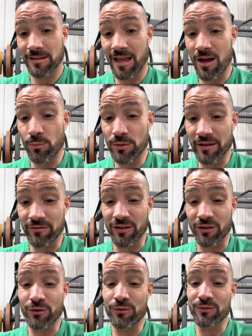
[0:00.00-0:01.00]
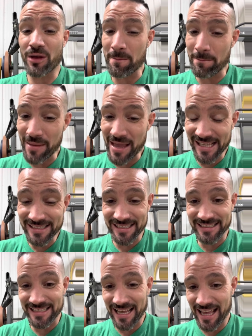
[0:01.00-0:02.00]
I hope you have an
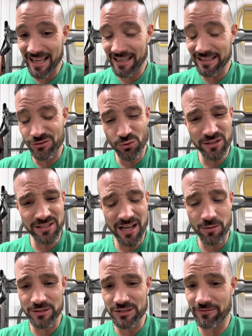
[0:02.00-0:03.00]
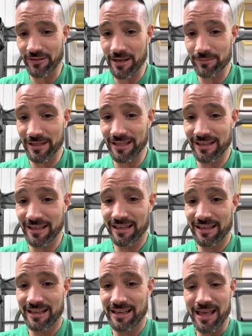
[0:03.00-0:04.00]
amazing day. Enjoy time with your family
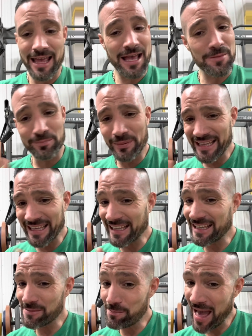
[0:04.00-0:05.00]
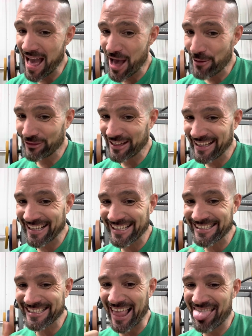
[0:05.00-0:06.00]
and be
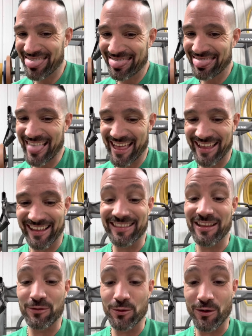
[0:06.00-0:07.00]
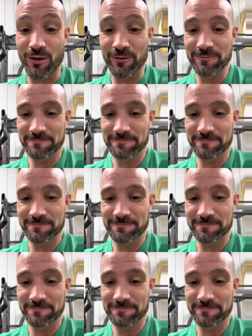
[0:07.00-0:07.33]
boundless. I love you all.